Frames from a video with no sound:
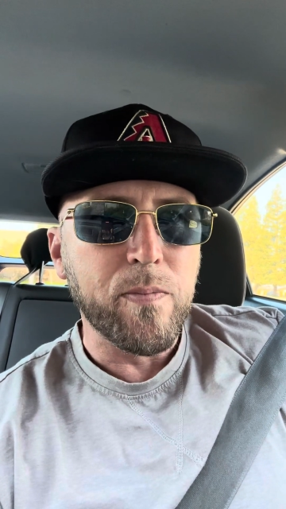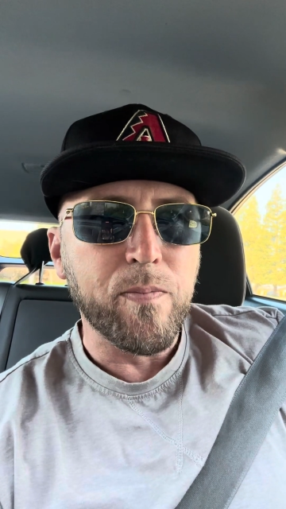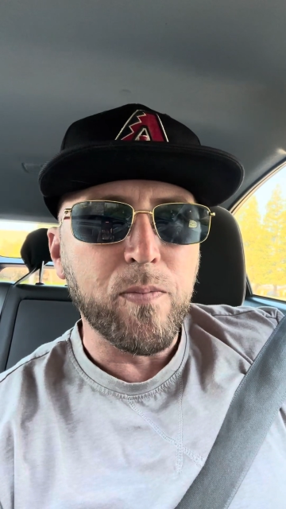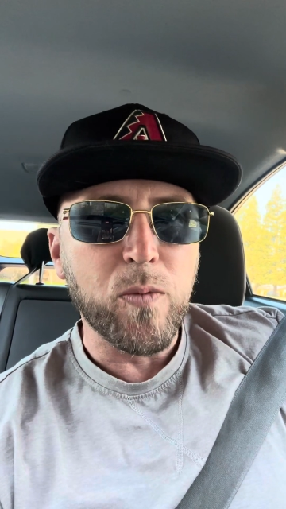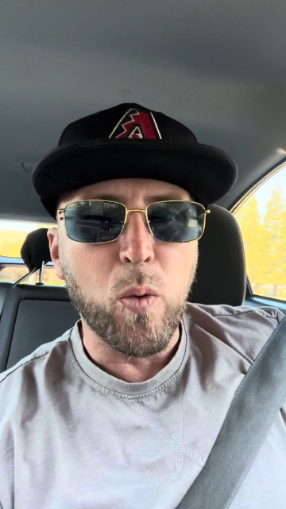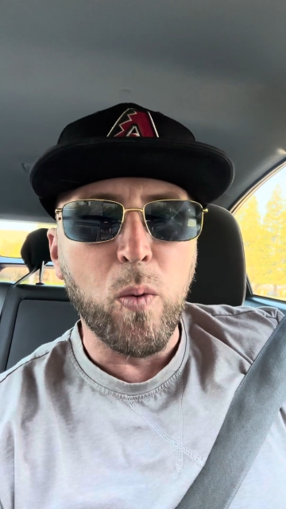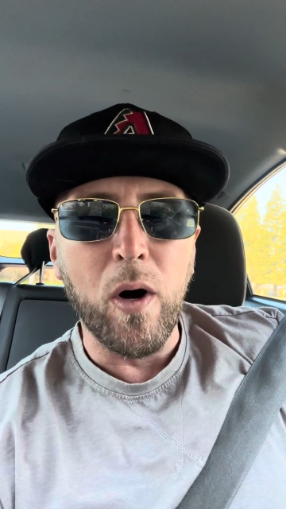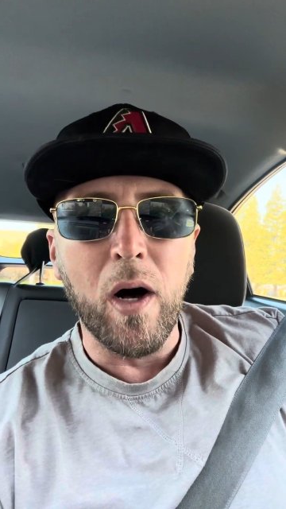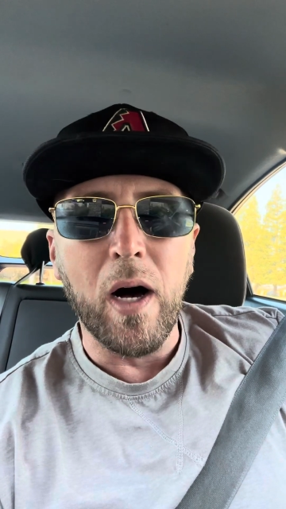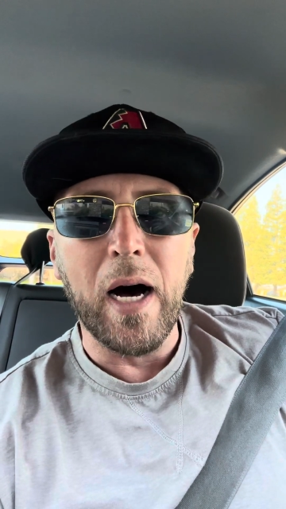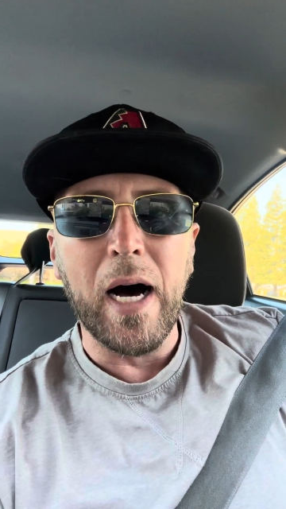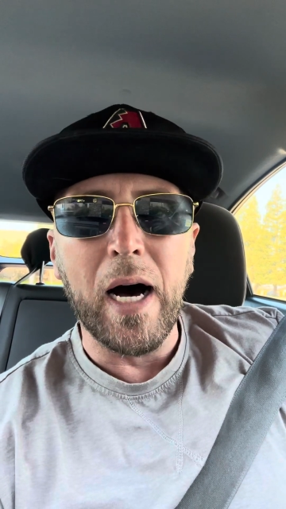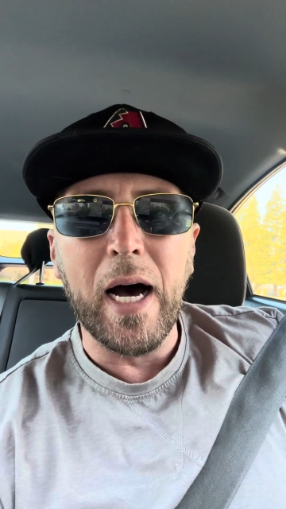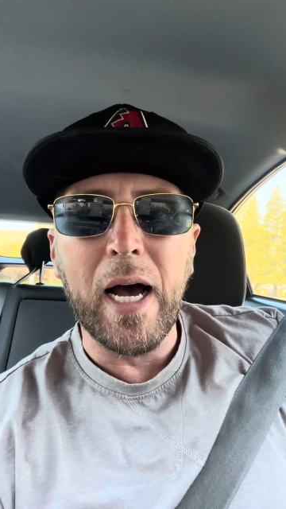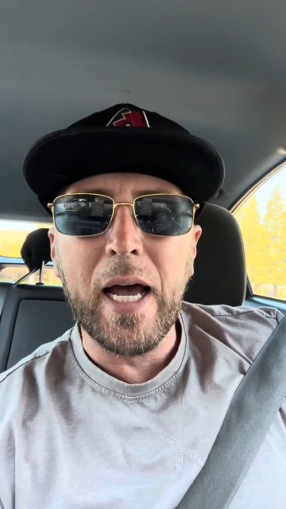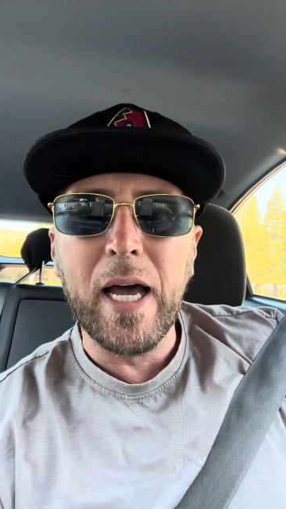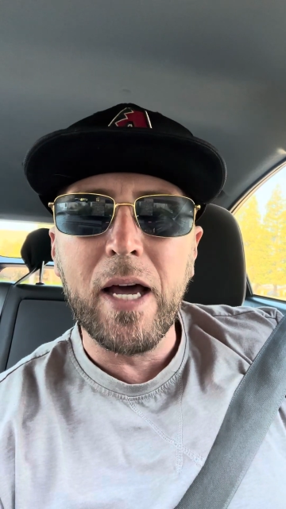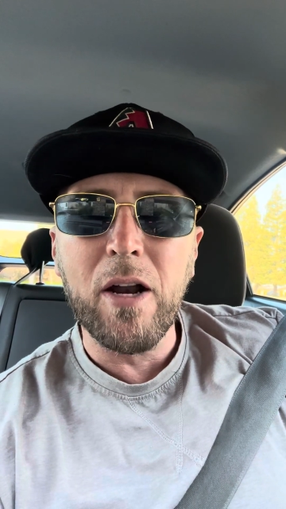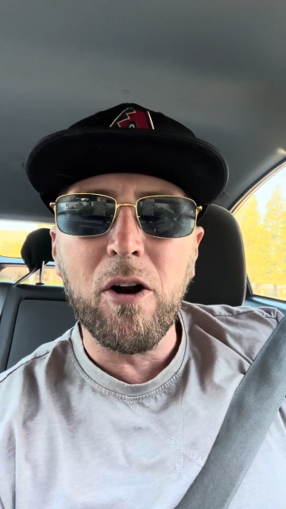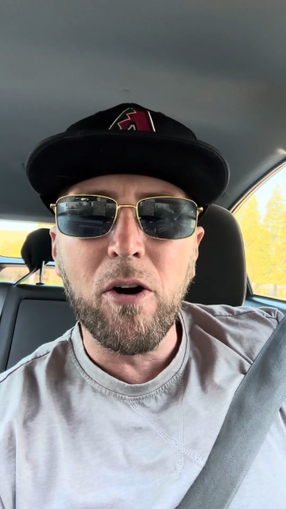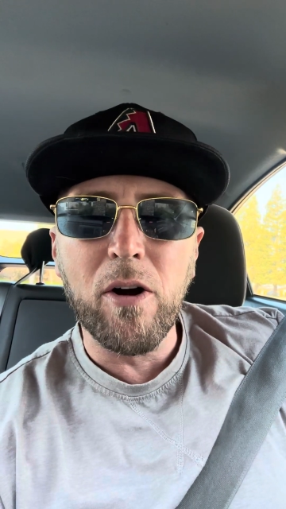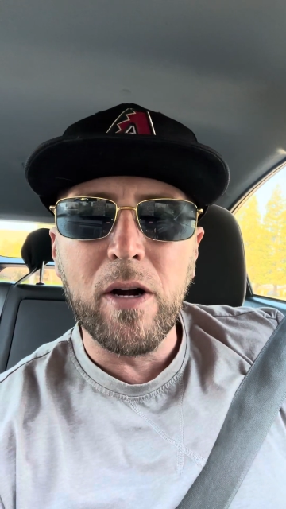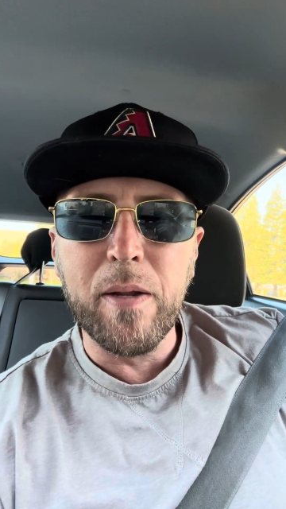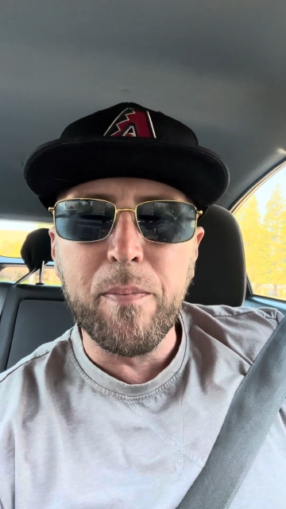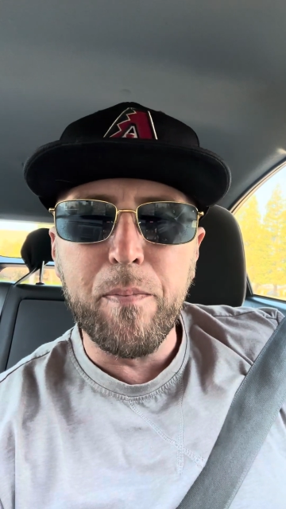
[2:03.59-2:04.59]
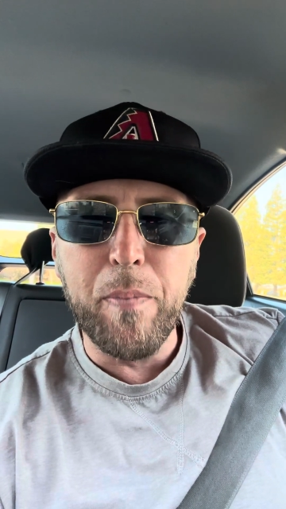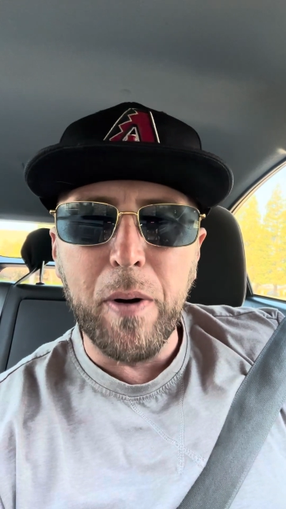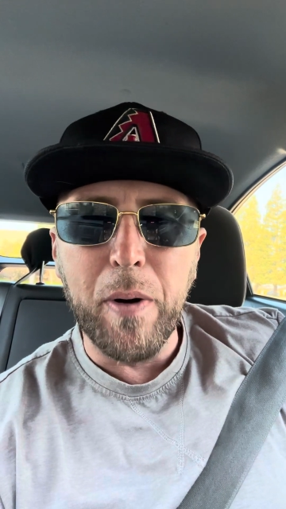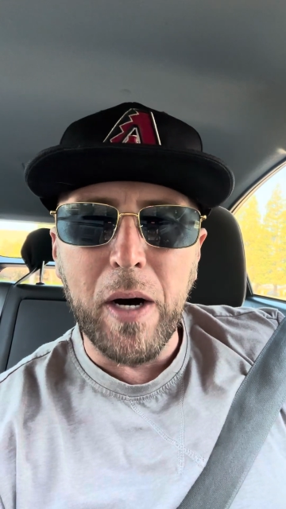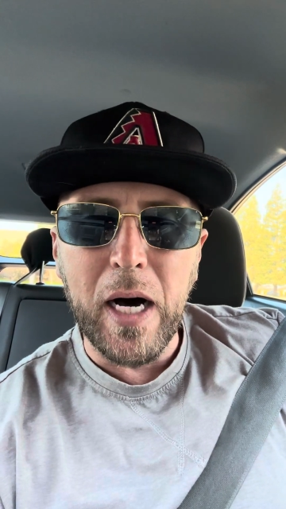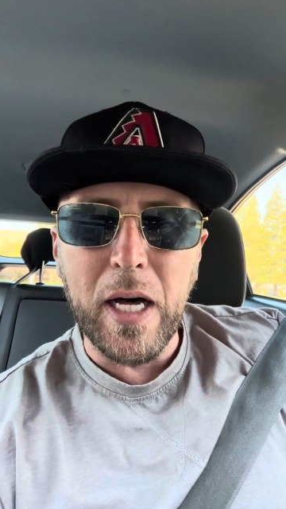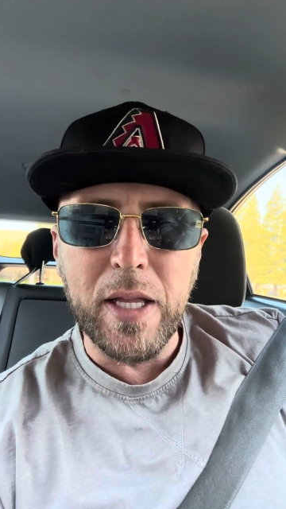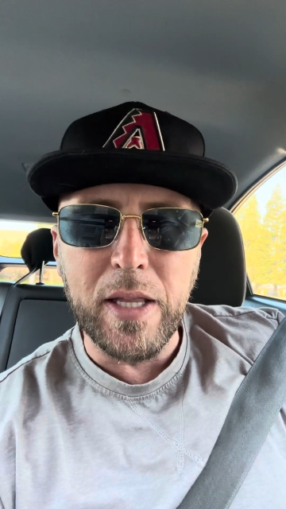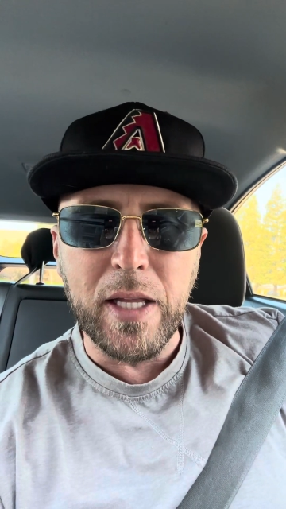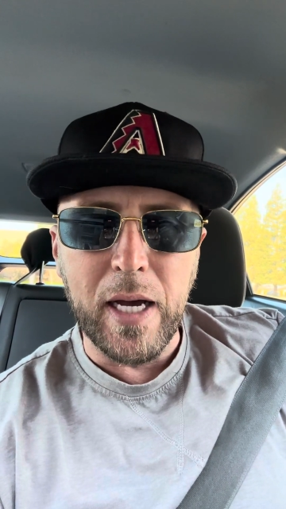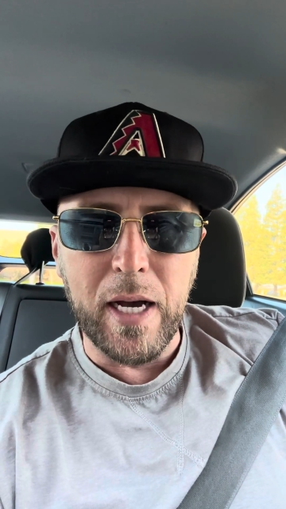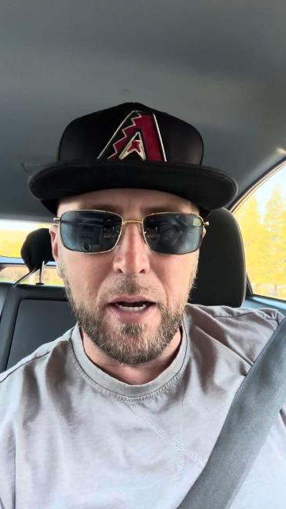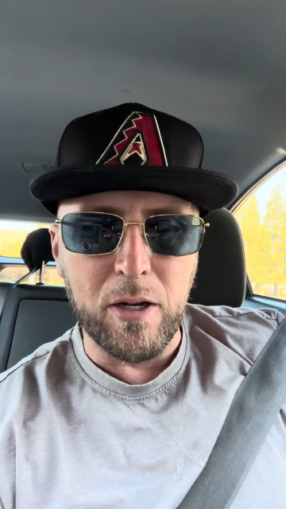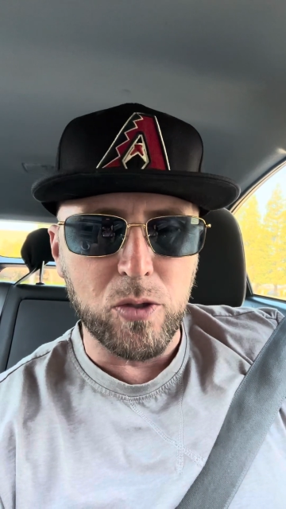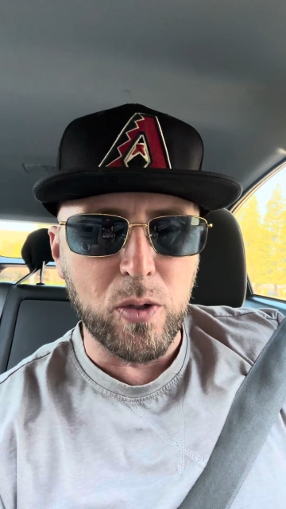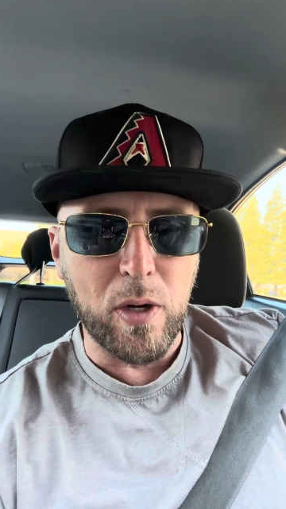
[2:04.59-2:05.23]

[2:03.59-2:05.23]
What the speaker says: Well, I had already bought the house.